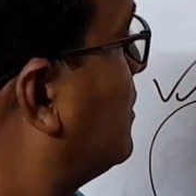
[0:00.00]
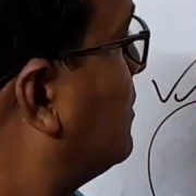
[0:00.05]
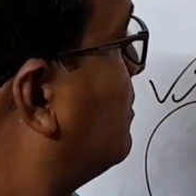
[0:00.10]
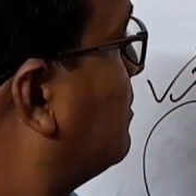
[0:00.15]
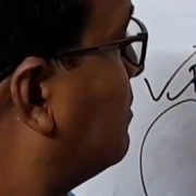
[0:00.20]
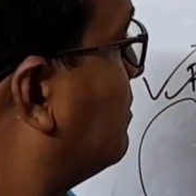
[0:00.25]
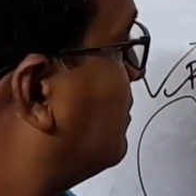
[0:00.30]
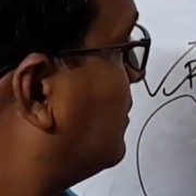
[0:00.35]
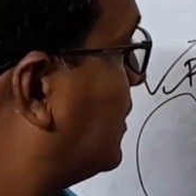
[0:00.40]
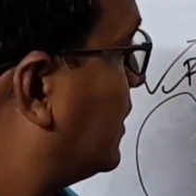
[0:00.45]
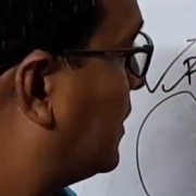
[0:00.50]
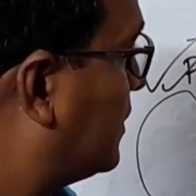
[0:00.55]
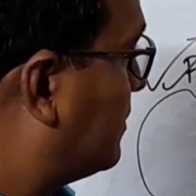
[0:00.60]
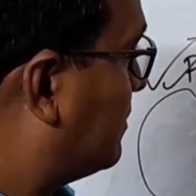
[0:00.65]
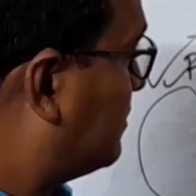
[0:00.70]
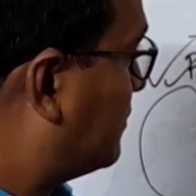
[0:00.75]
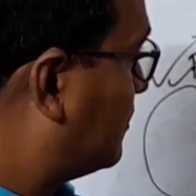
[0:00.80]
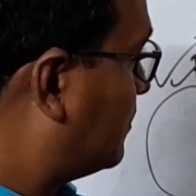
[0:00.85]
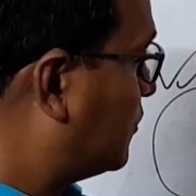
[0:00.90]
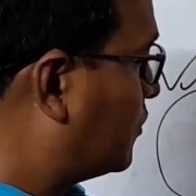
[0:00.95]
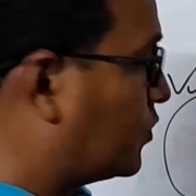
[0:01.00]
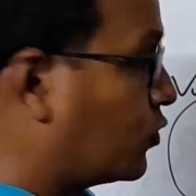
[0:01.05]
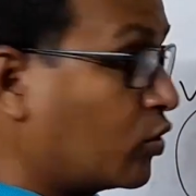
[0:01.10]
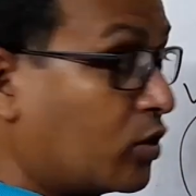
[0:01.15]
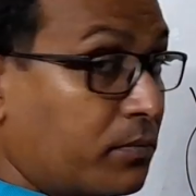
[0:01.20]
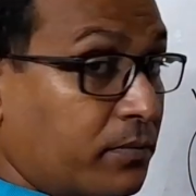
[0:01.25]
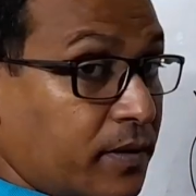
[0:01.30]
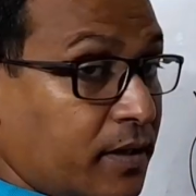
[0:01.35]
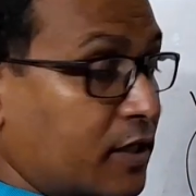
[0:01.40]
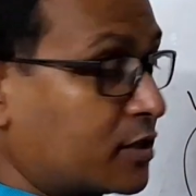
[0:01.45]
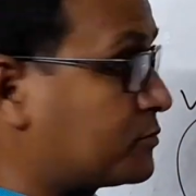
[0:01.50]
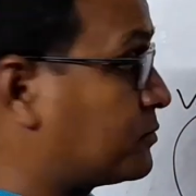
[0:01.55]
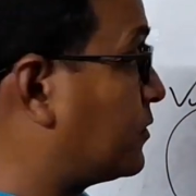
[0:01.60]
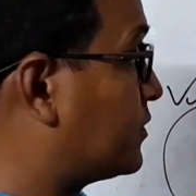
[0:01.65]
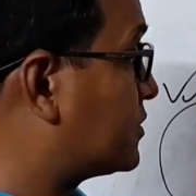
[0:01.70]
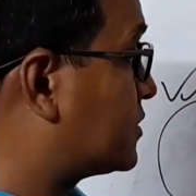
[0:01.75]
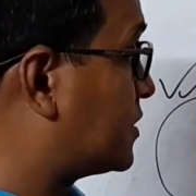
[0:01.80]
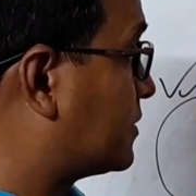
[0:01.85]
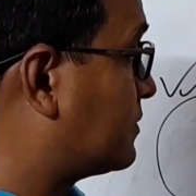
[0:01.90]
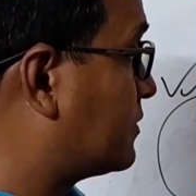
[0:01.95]
will be
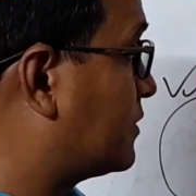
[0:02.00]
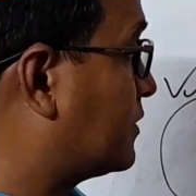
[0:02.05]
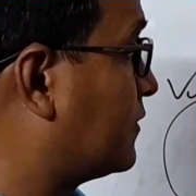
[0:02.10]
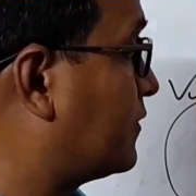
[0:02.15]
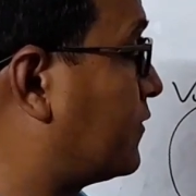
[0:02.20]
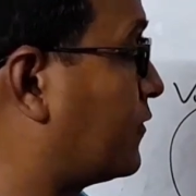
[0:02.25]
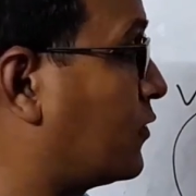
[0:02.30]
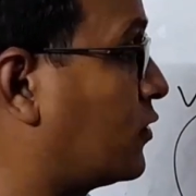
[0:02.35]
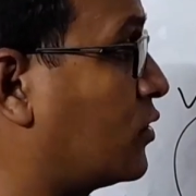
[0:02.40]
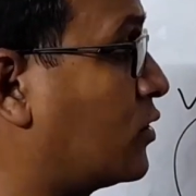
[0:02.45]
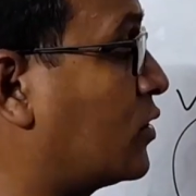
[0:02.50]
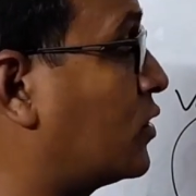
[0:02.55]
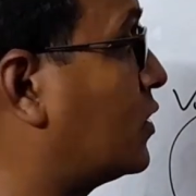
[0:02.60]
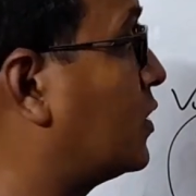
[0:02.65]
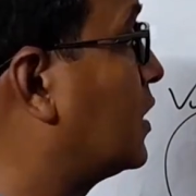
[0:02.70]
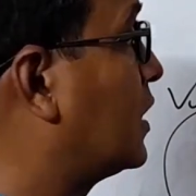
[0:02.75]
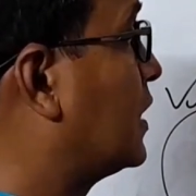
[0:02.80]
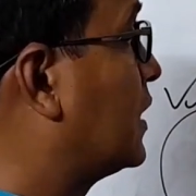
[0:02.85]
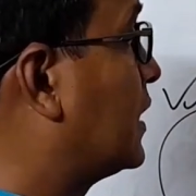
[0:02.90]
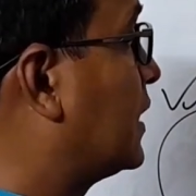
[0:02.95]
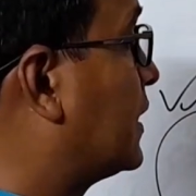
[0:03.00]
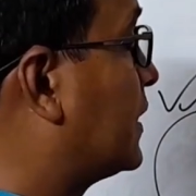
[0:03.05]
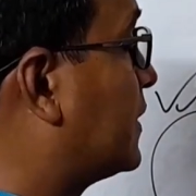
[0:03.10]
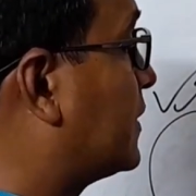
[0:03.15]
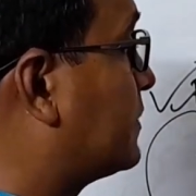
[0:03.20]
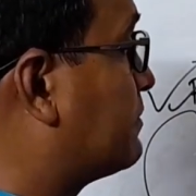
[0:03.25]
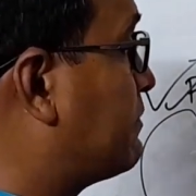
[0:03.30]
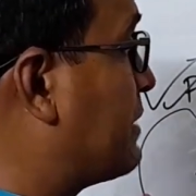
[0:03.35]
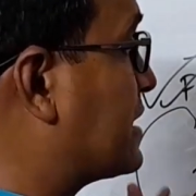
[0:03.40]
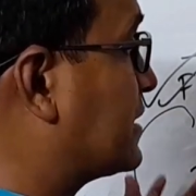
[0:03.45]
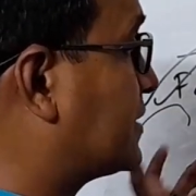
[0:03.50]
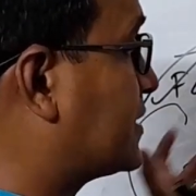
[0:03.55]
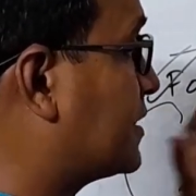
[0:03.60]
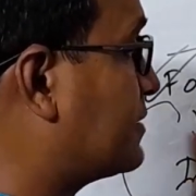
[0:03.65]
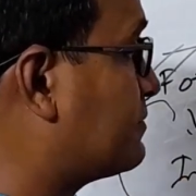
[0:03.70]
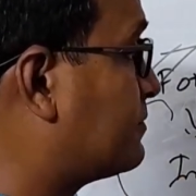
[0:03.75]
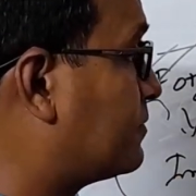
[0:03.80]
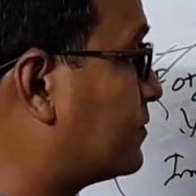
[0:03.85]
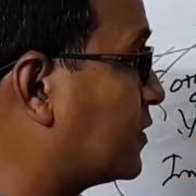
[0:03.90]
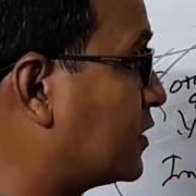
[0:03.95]
responsible for
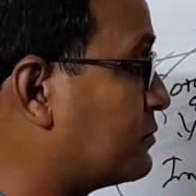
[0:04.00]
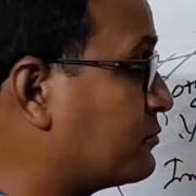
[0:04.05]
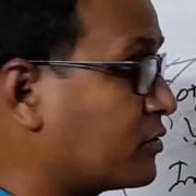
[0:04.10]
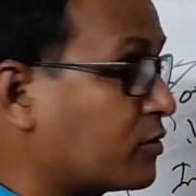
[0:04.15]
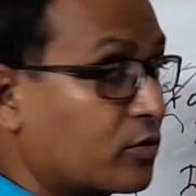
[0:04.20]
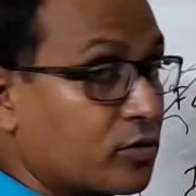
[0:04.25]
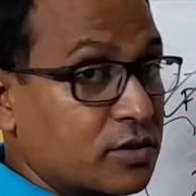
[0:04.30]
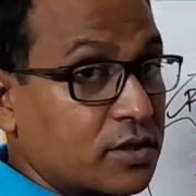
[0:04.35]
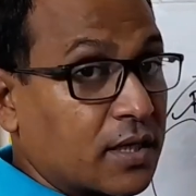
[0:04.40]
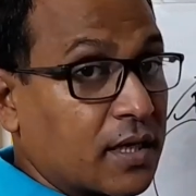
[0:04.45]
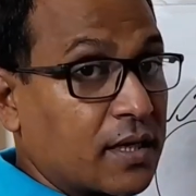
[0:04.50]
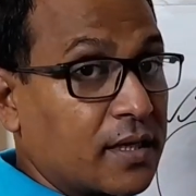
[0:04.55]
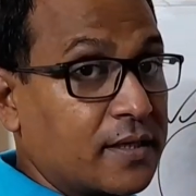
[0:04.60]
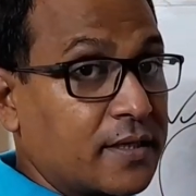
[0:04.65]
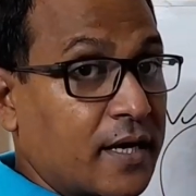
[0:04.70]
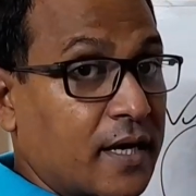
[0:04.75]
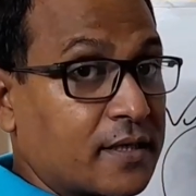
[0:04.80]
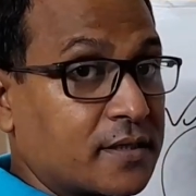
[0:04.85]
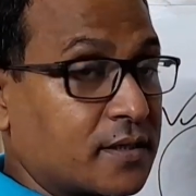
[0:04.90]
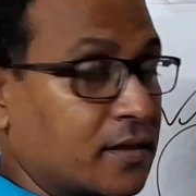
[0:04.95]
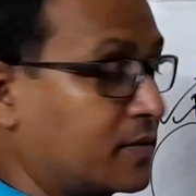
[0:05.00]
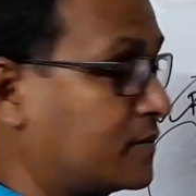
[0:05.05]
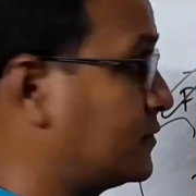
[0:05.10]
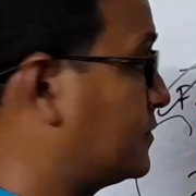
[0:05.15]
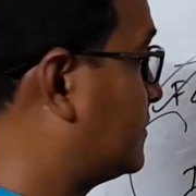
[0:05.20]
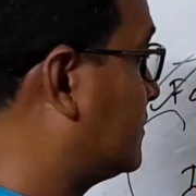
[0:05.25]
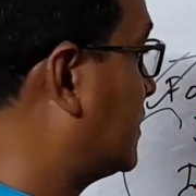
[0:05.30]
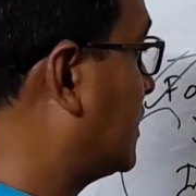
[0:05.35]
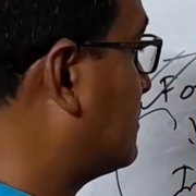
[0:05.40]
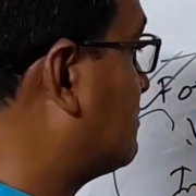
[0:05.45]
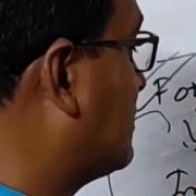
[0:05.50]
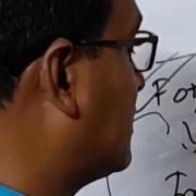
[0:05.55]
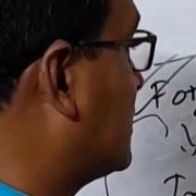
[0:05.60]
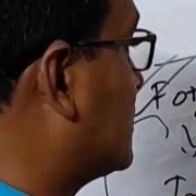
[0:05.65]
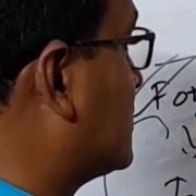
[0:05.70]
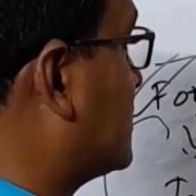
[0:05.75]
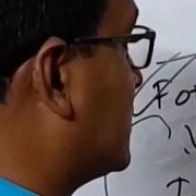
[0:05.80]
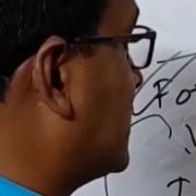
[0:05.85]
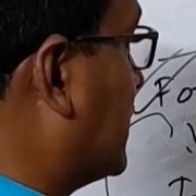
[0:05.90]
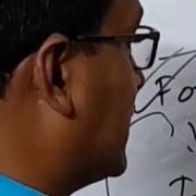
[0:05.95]
massive immunological reaction. That
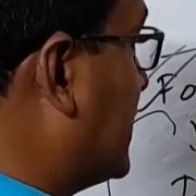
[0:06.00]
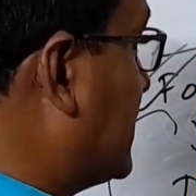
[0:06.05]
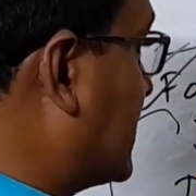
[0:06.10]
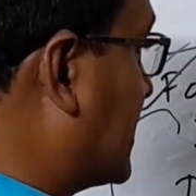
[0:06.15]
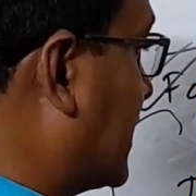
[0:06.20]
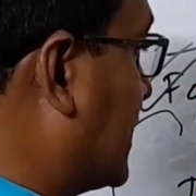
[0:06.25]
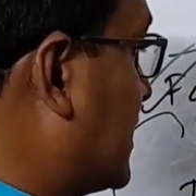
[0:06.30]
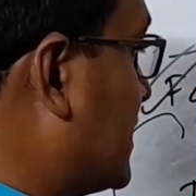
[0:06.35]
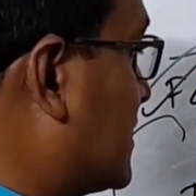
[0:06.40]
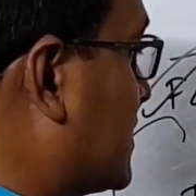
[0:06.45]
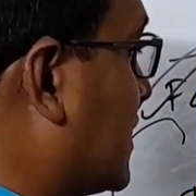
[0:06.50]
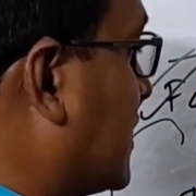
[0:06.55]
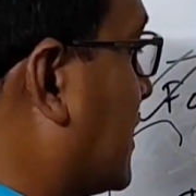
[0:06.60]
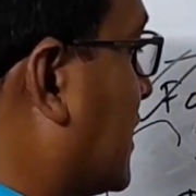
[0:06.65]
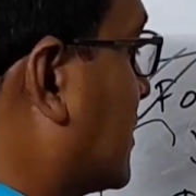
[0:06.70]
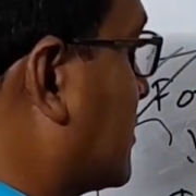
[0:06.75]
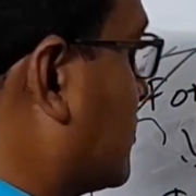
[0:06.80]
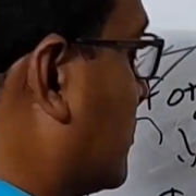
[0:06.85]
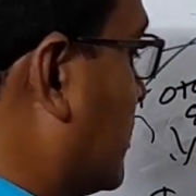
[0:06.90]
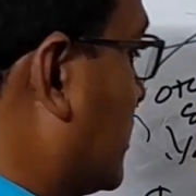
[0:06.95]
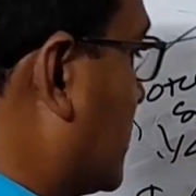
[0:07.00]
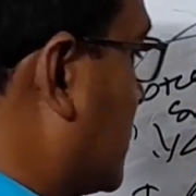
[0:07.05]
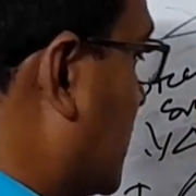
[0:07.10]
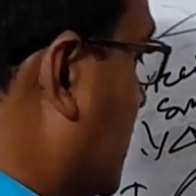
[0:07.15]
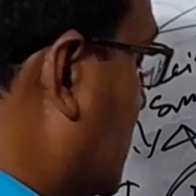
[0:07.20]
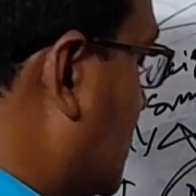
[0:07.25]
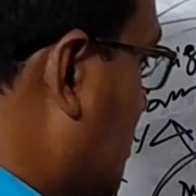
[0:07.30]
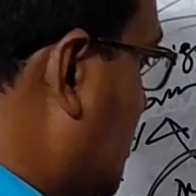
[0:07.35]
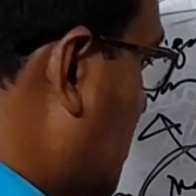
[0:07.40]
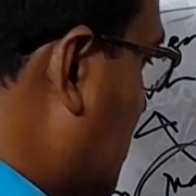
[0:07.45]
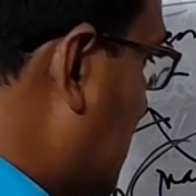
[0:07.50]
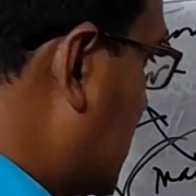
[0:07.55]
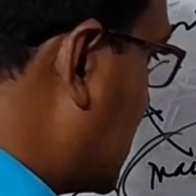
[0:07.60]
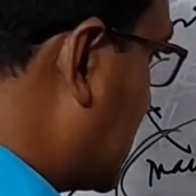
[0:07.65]
means it can interact with the T